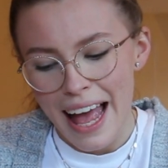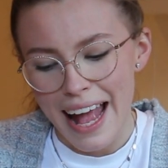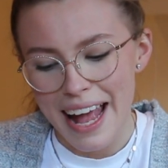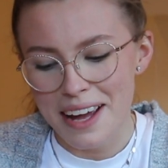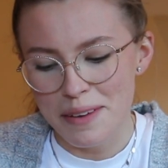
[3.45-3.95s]

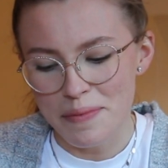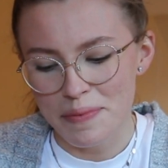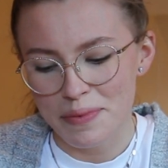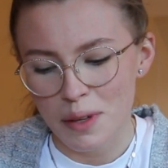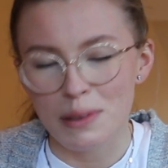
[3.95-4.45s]

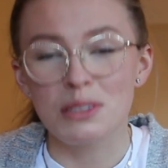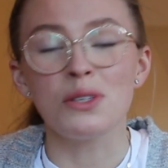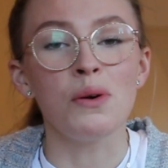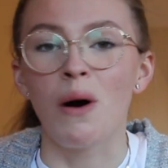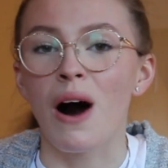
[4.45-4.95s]
Well, do you
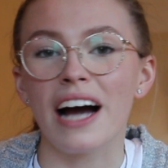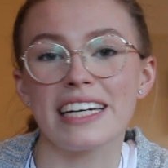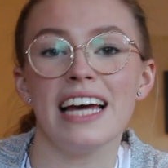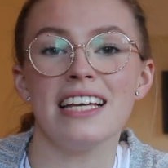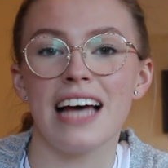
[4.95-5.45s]
know what? I
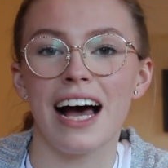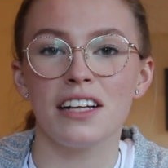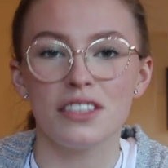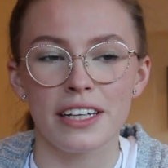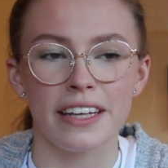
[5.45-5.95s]
guess
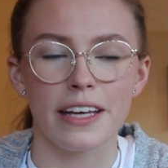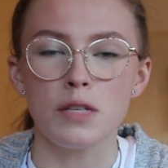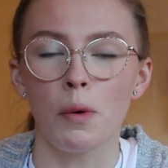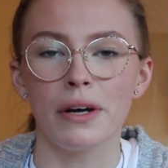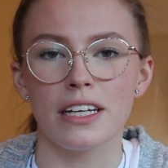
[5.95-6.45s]
actually at this
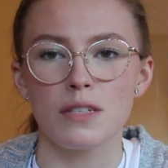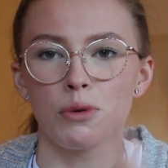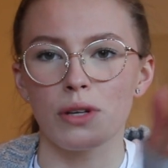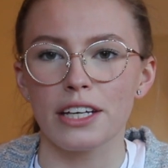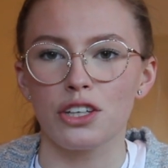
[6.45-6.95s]
point it's
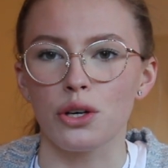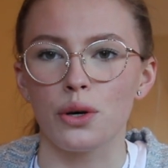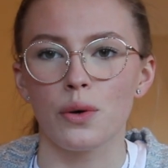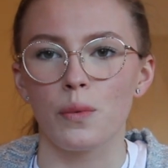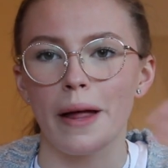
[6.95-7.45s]
more like
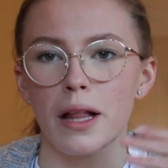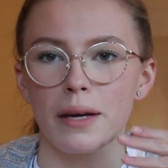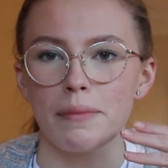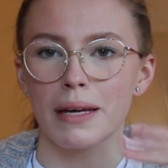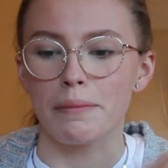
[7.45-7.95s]
you
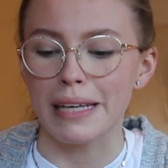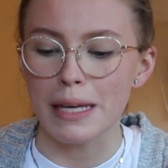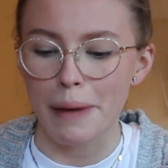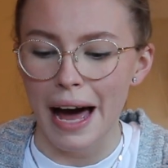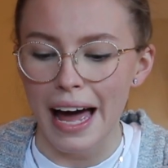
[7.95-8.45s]
welcoming
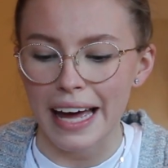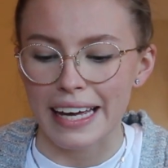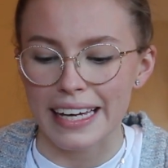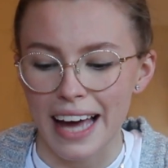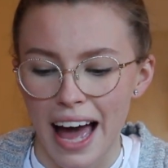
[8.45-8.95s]
me
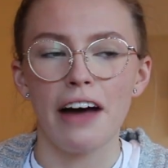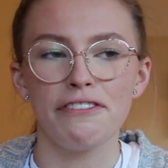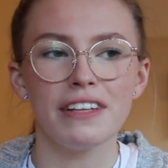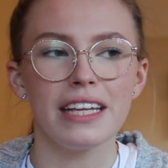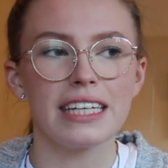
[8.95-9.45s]
back. I
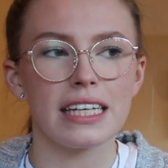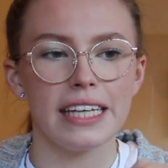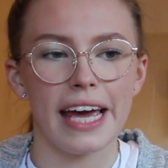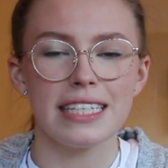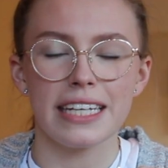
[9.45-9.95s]
feel like
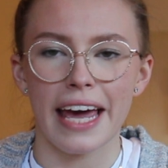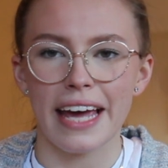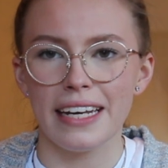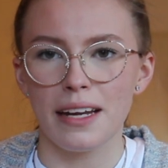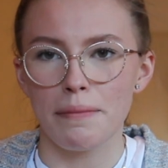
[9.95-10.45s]
yet
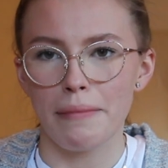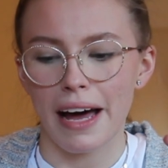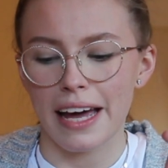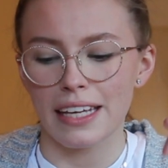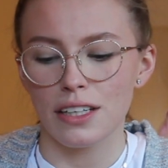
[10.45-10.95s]
again
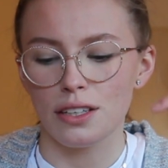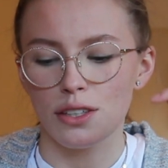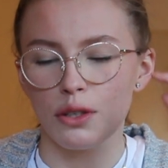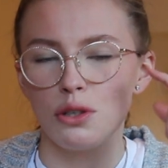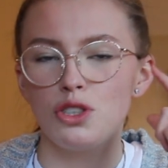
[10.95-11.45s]
my
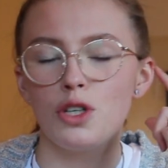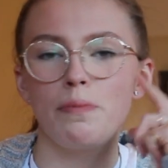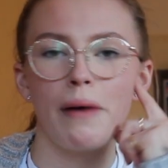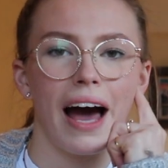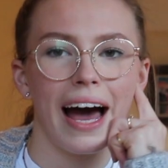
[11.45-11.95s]
YouTube
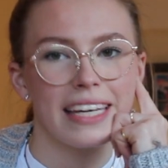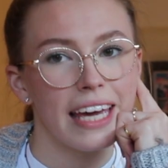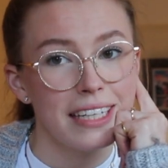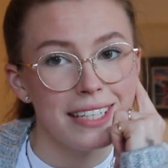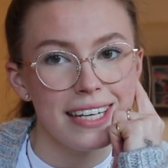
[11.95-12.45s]

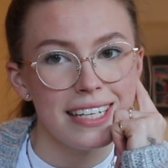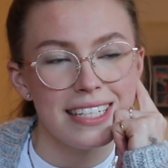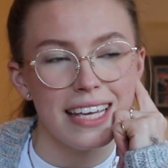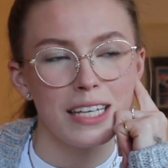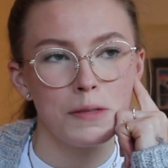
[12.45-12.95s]

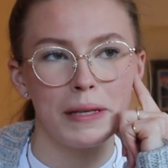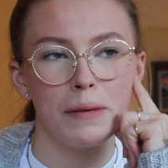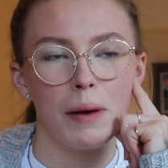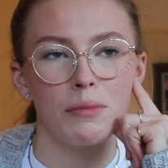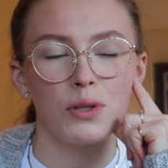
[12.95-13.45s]
hiatus has been a
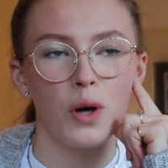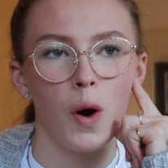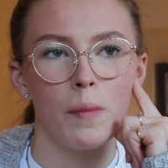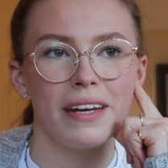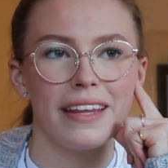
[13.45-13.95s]
bit more
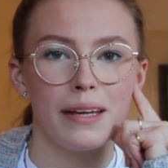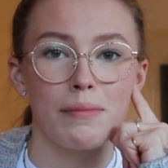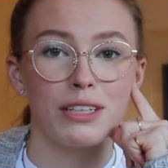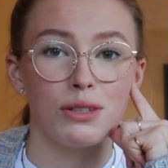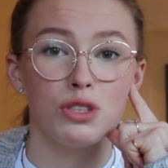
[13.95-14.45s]
common than
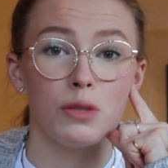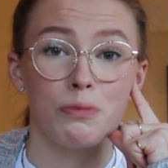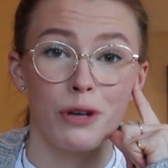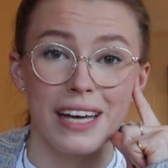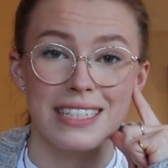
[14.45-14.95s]
my YouTube
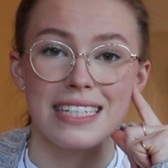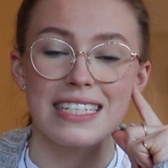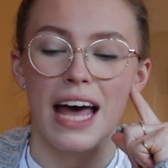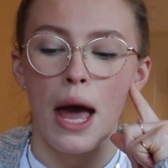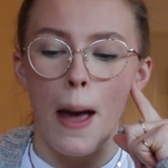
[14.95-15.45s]

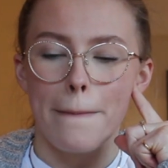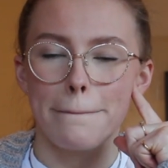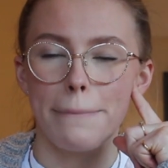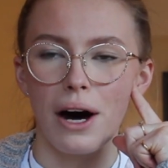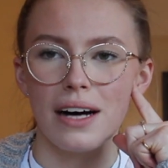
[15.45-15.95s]
presence,
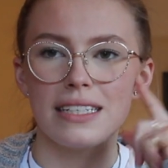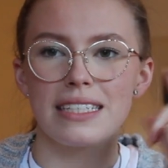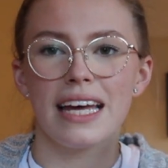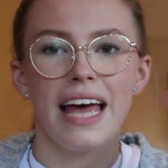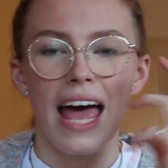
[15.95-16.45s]

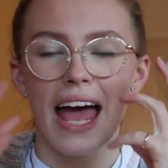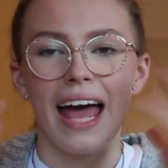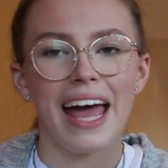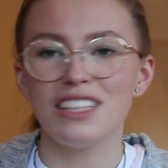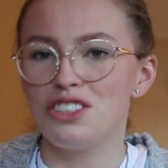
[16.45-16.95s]
but
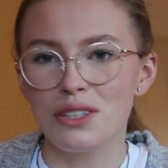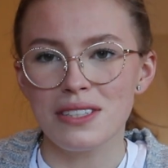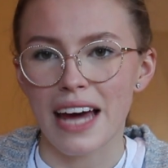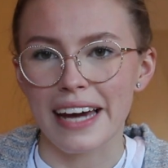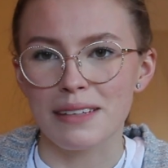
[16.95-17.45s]
it's
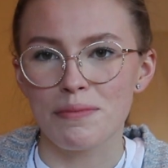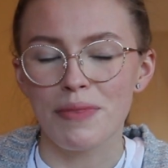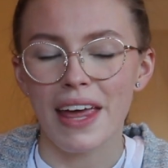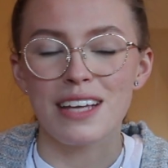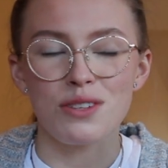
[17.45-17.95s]
just time.
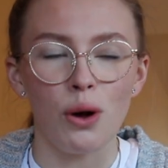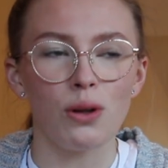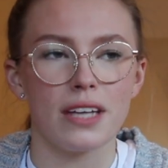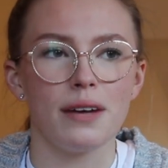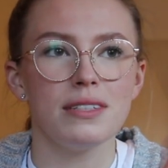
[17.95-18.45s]
It's
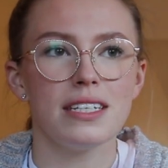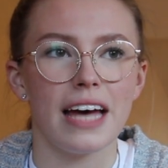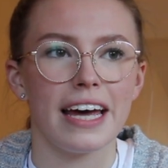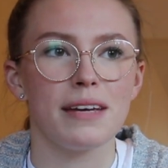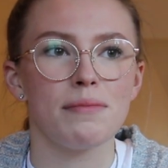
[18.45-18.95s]
all down to
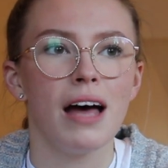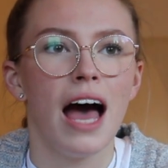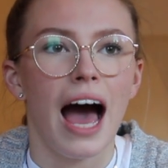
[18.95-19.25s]
time.